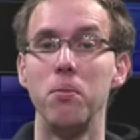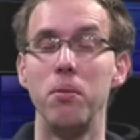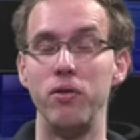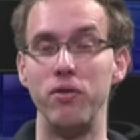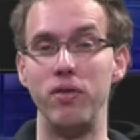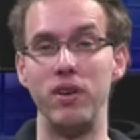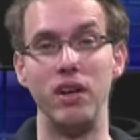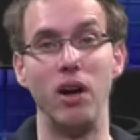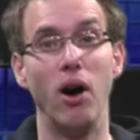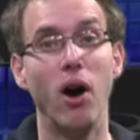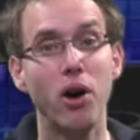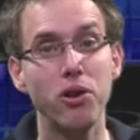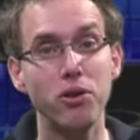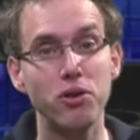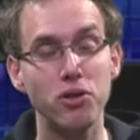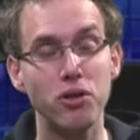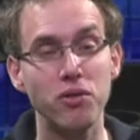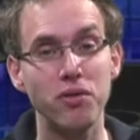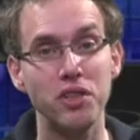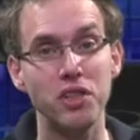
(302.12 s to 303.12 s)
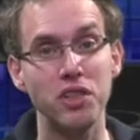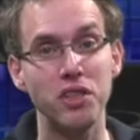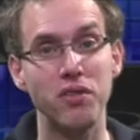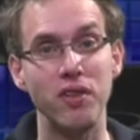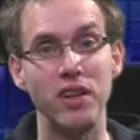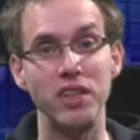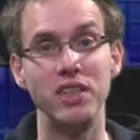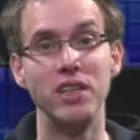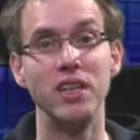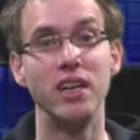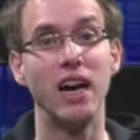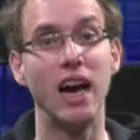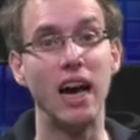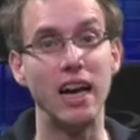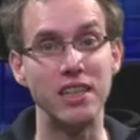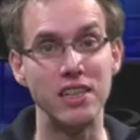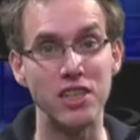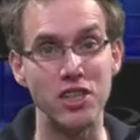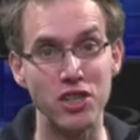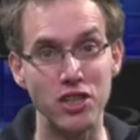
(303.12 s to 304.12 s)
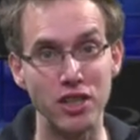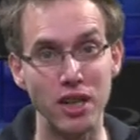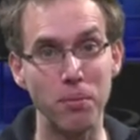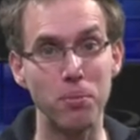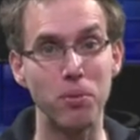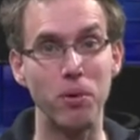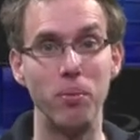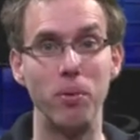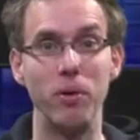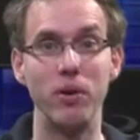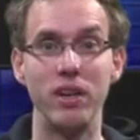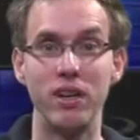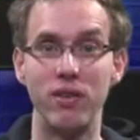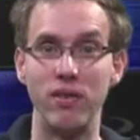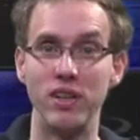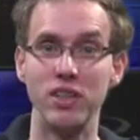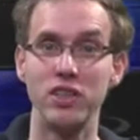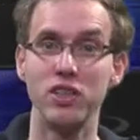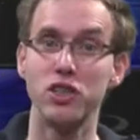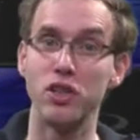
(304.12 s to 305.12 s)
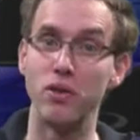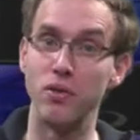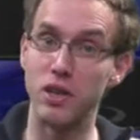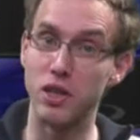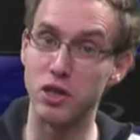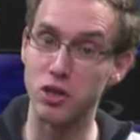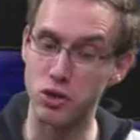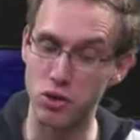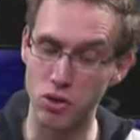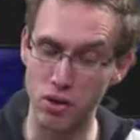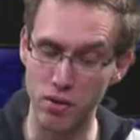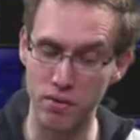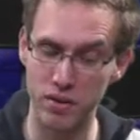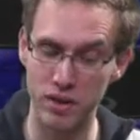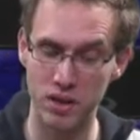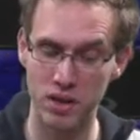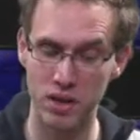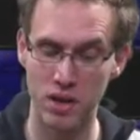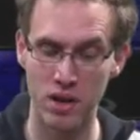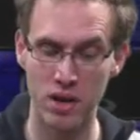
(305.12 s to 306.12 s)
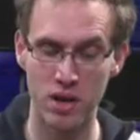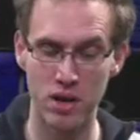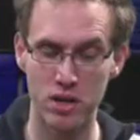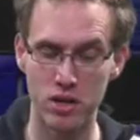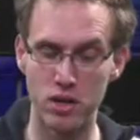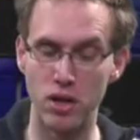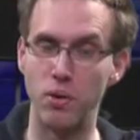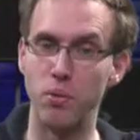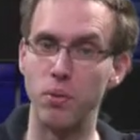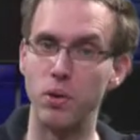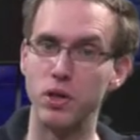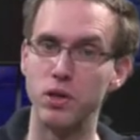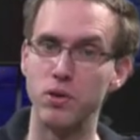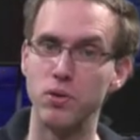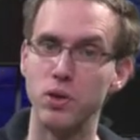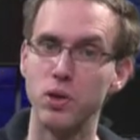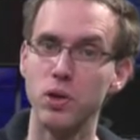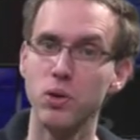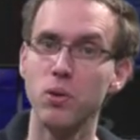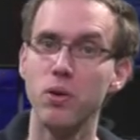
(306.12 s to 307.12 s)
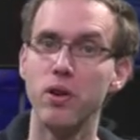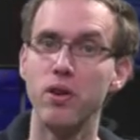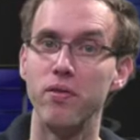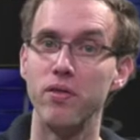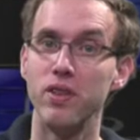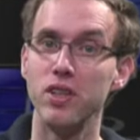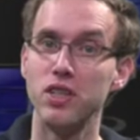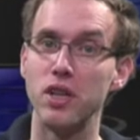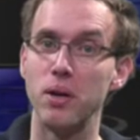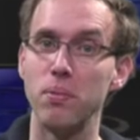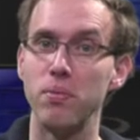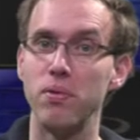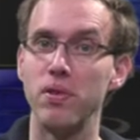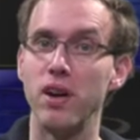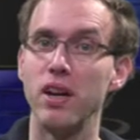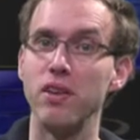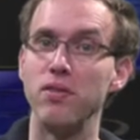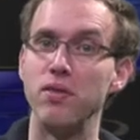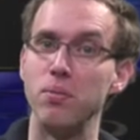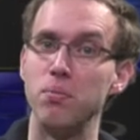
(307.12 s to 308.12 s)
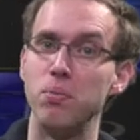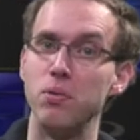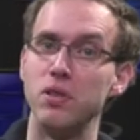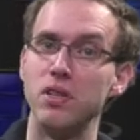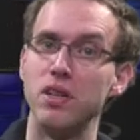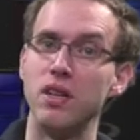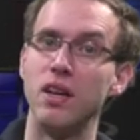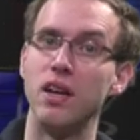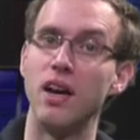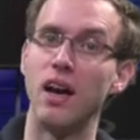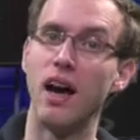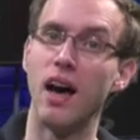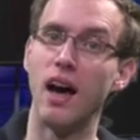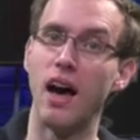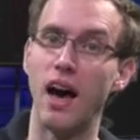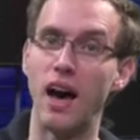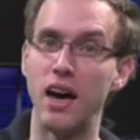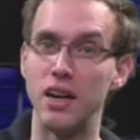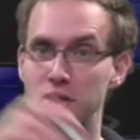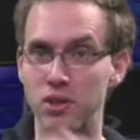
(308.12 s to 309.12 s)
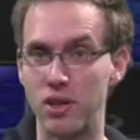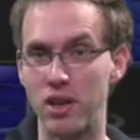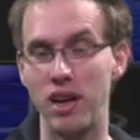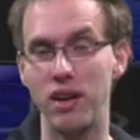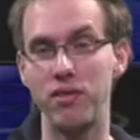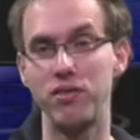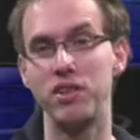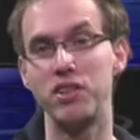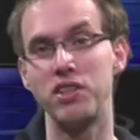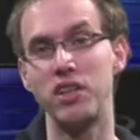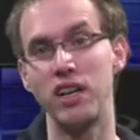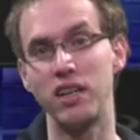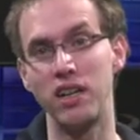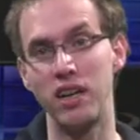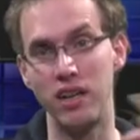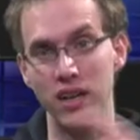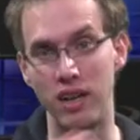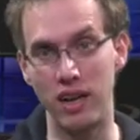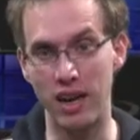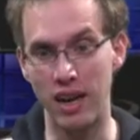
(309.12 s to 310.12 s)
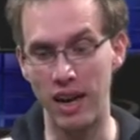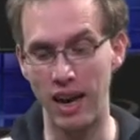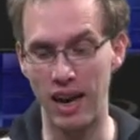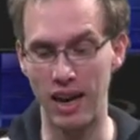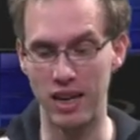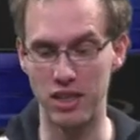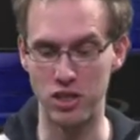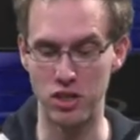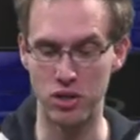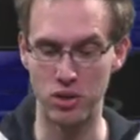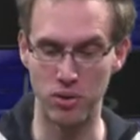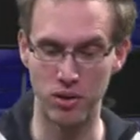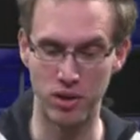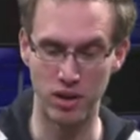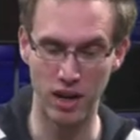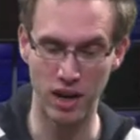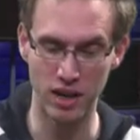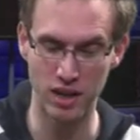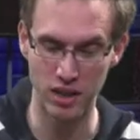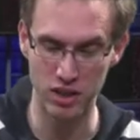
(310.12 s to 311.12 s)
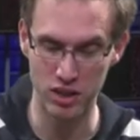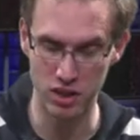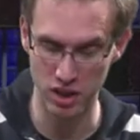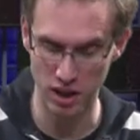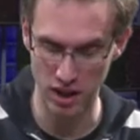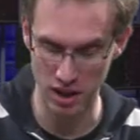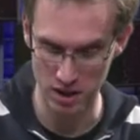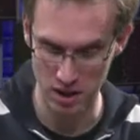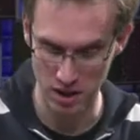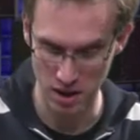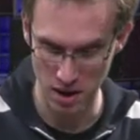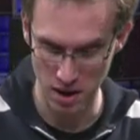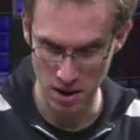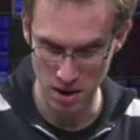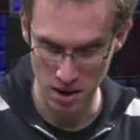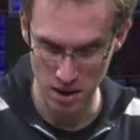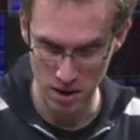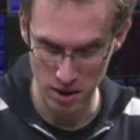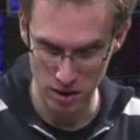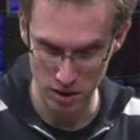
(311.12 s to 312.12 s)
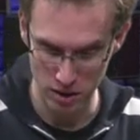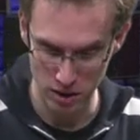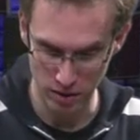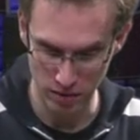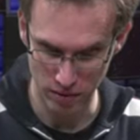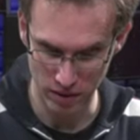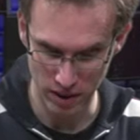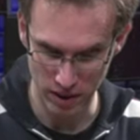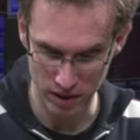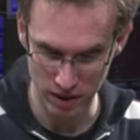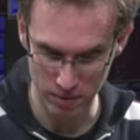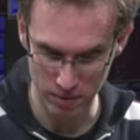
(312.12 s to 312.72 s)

we know how to solve this equation as a separable equation, so we can solve it. So what do we do? We separate, we put the i's on the left-hand side and the x's on the right-hand side. So we get a